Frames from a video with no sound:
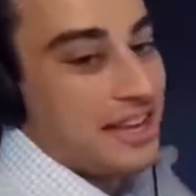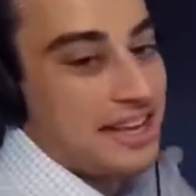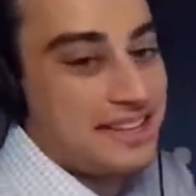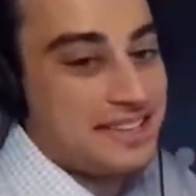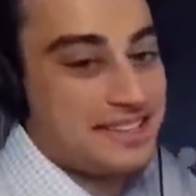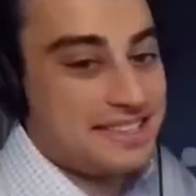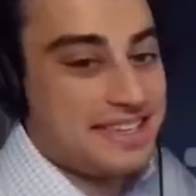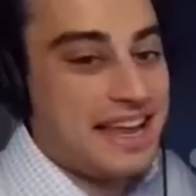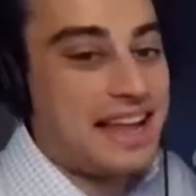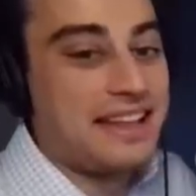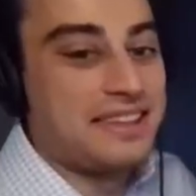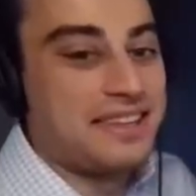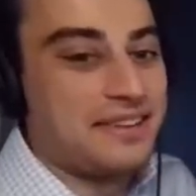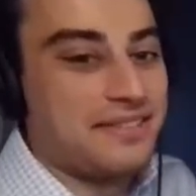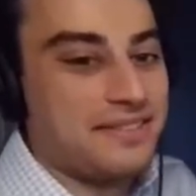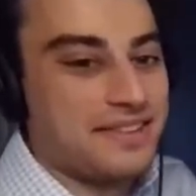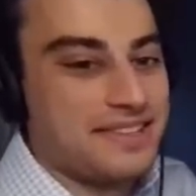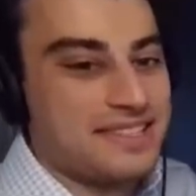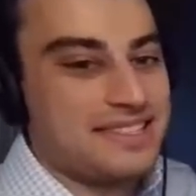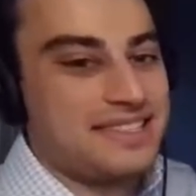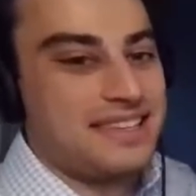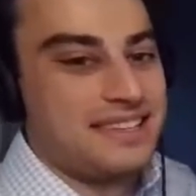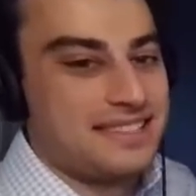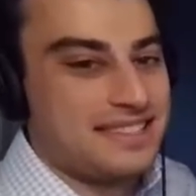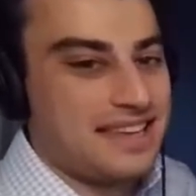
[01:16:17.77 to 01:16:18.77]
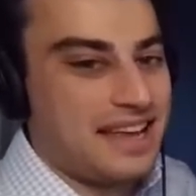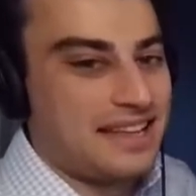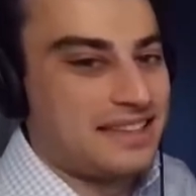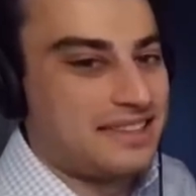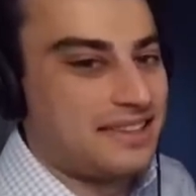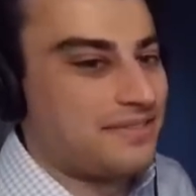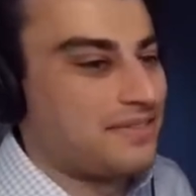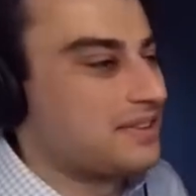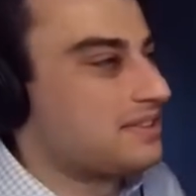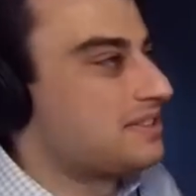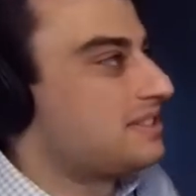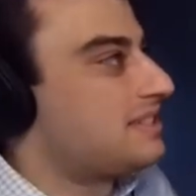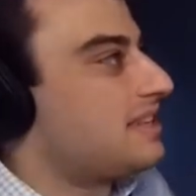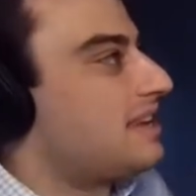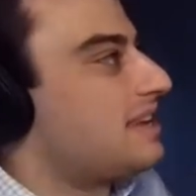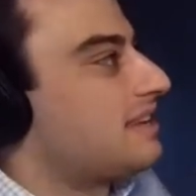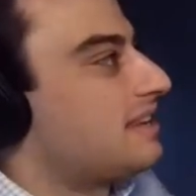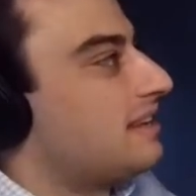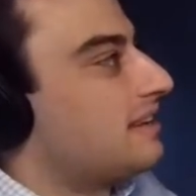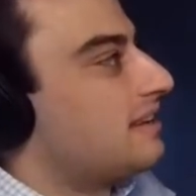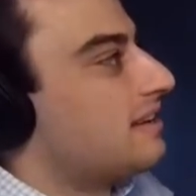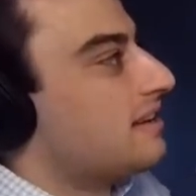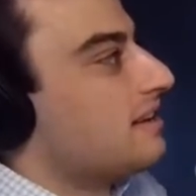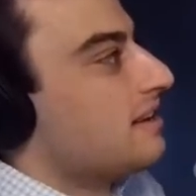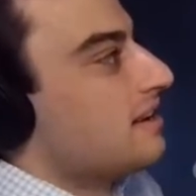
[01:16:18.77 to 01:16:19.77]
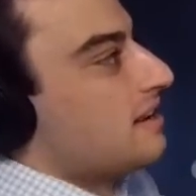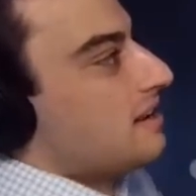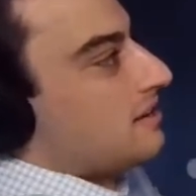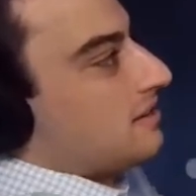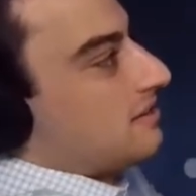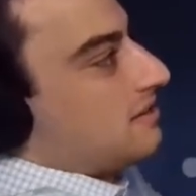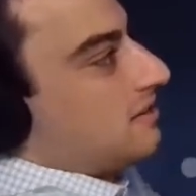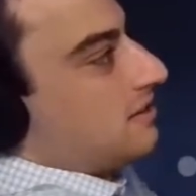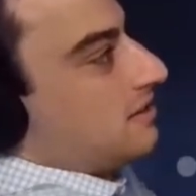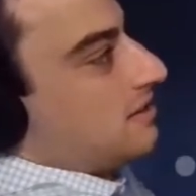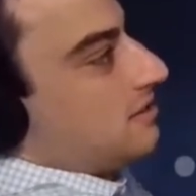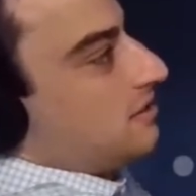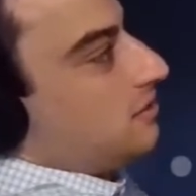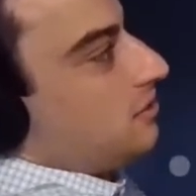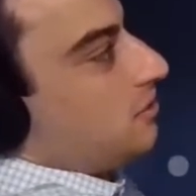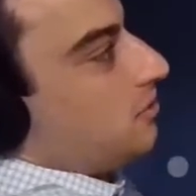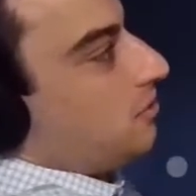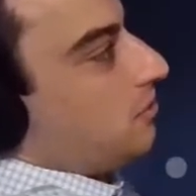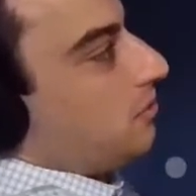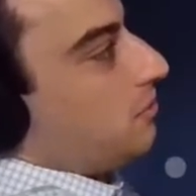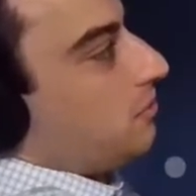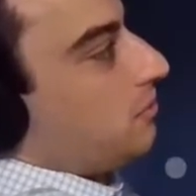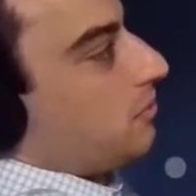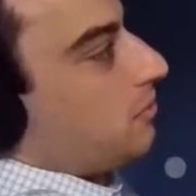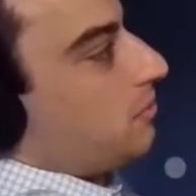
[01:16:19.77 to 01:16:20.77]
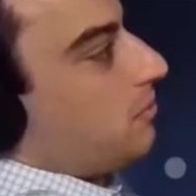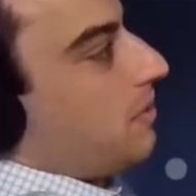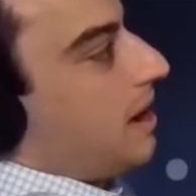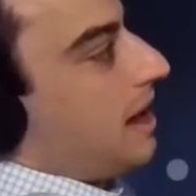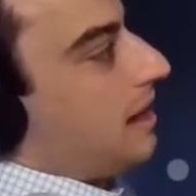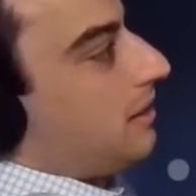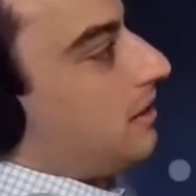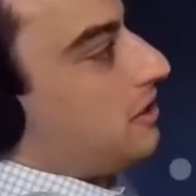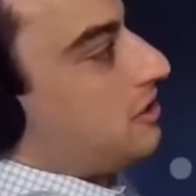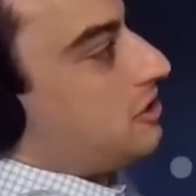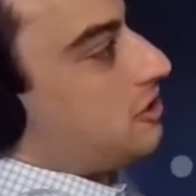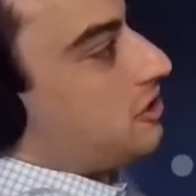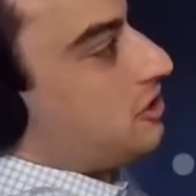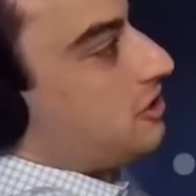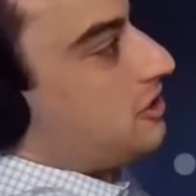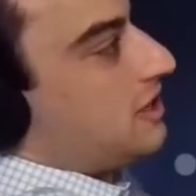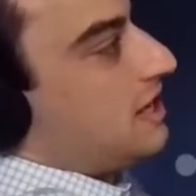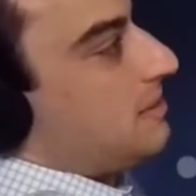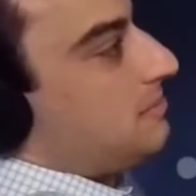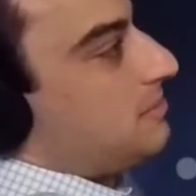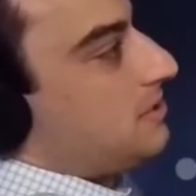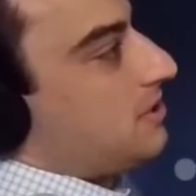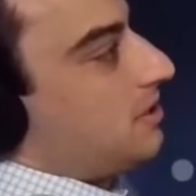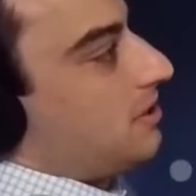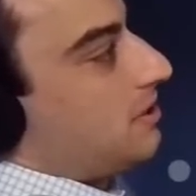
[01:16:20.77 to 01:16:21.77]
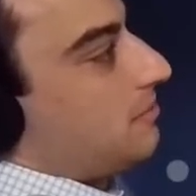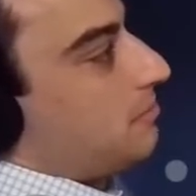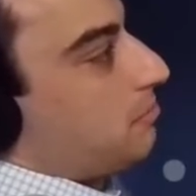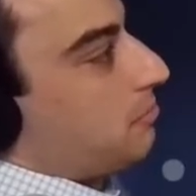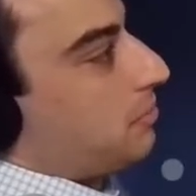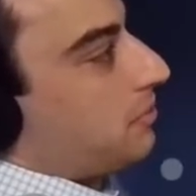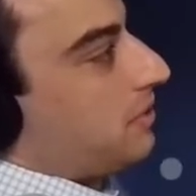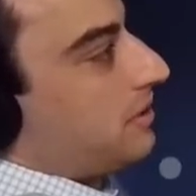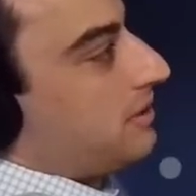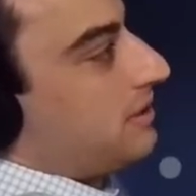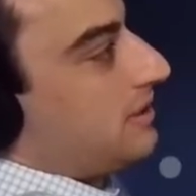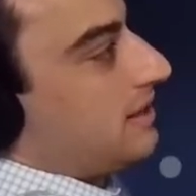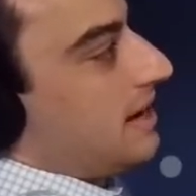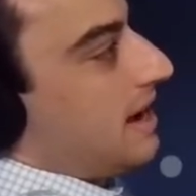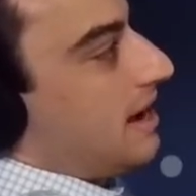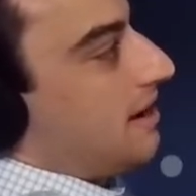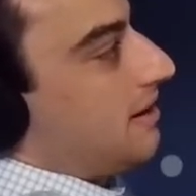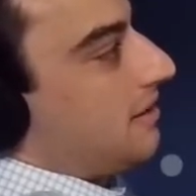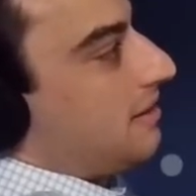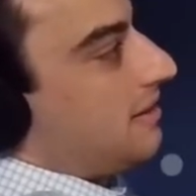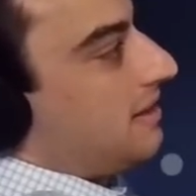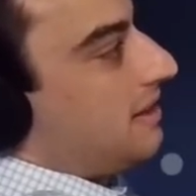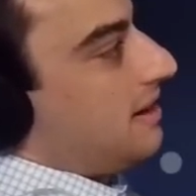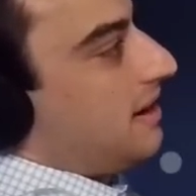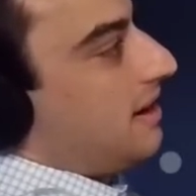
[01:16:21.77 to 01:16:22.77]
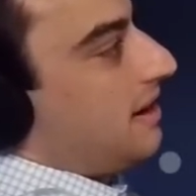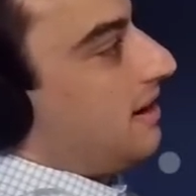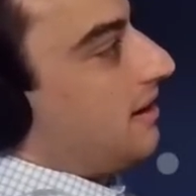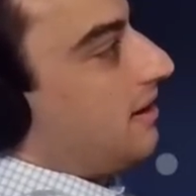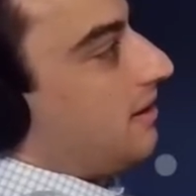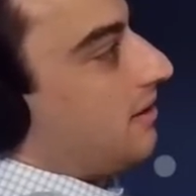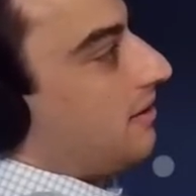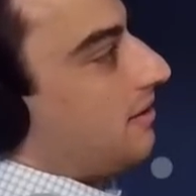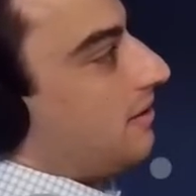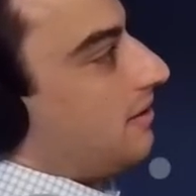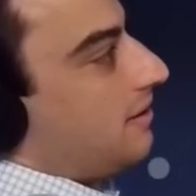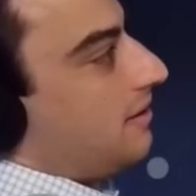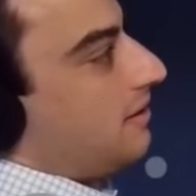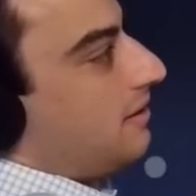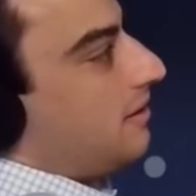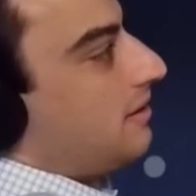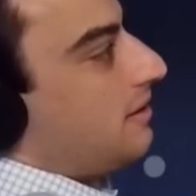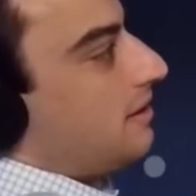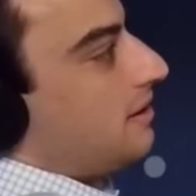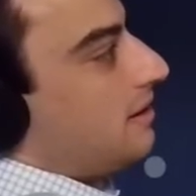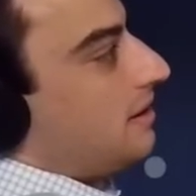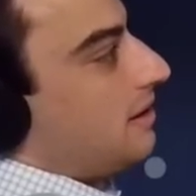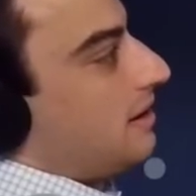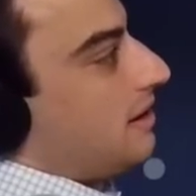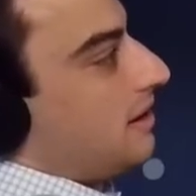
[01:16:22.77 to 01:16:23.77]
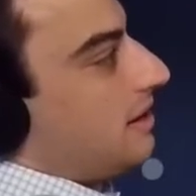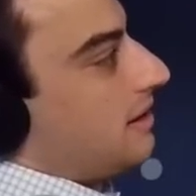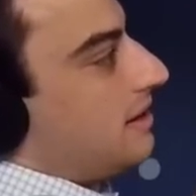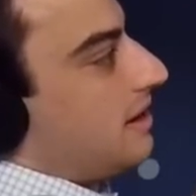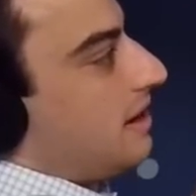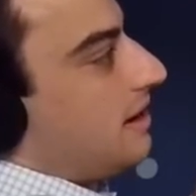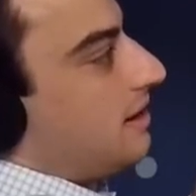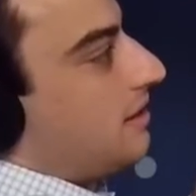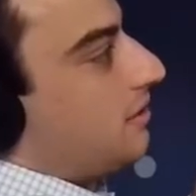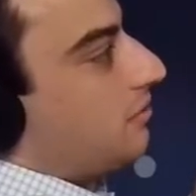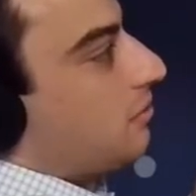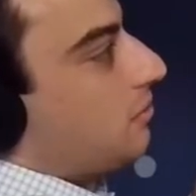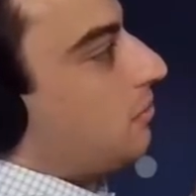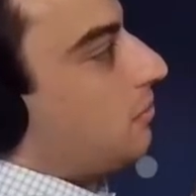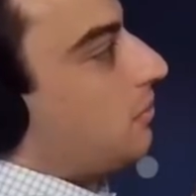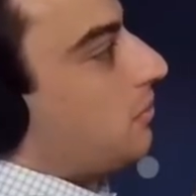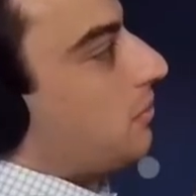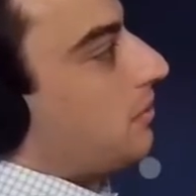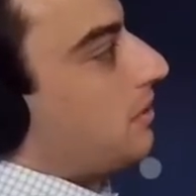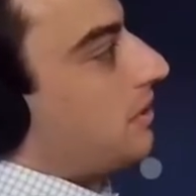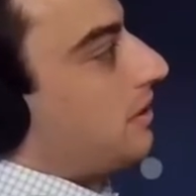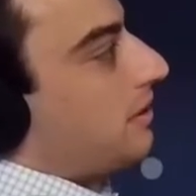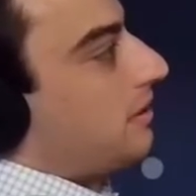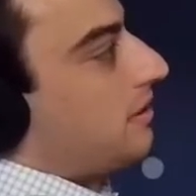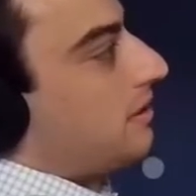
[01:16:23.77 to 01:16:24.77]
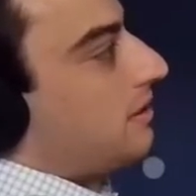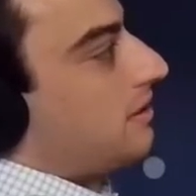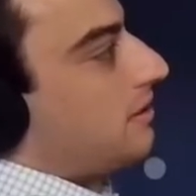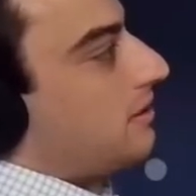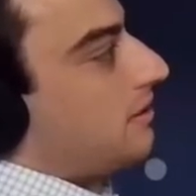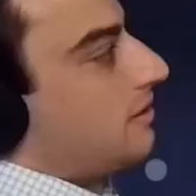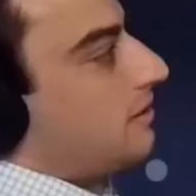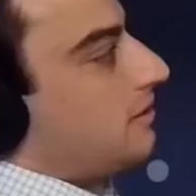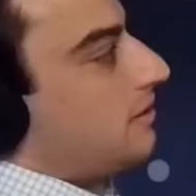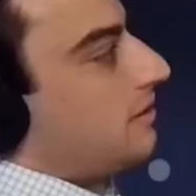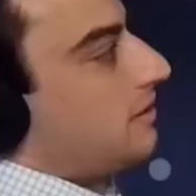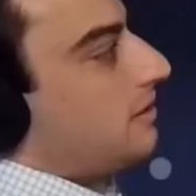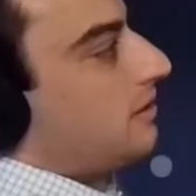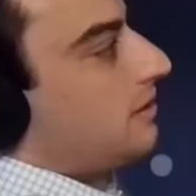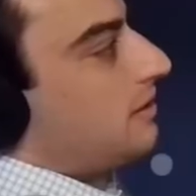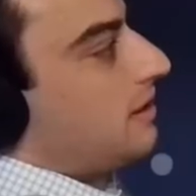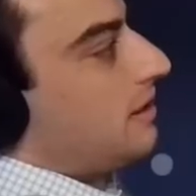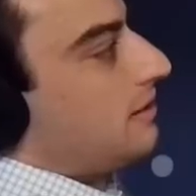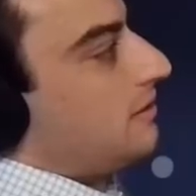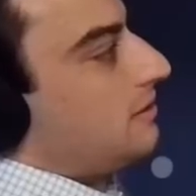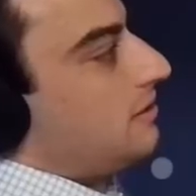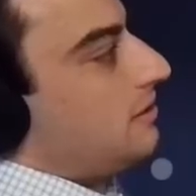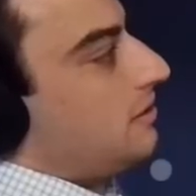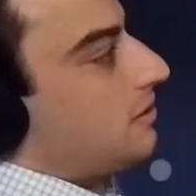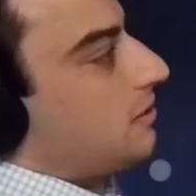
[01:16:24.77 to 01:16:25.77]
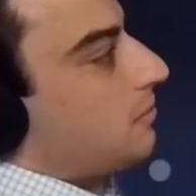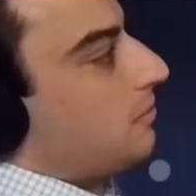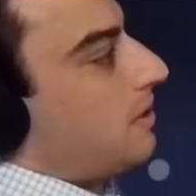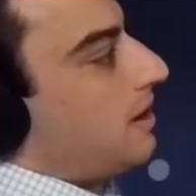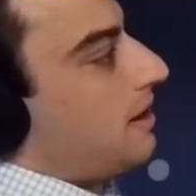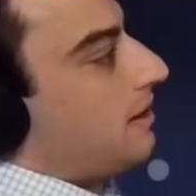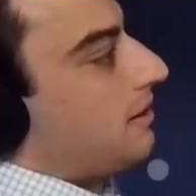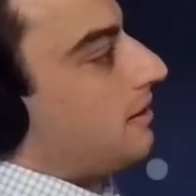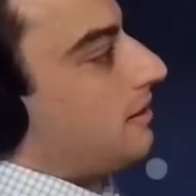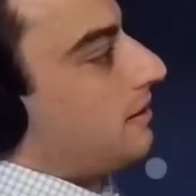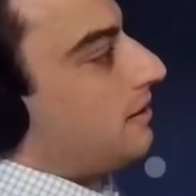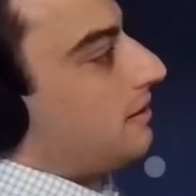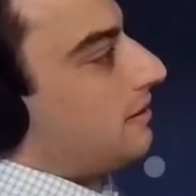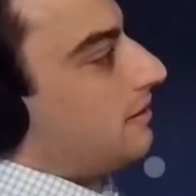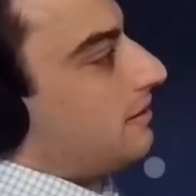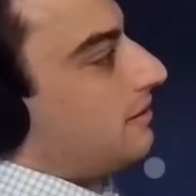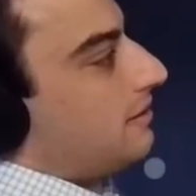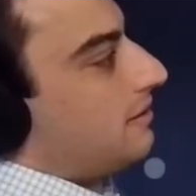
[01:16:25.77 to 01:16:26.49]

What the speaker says: incentive. It's incentive for staking. So this new wallet just keeps on printing out of thin air and getting rewarded into your wallet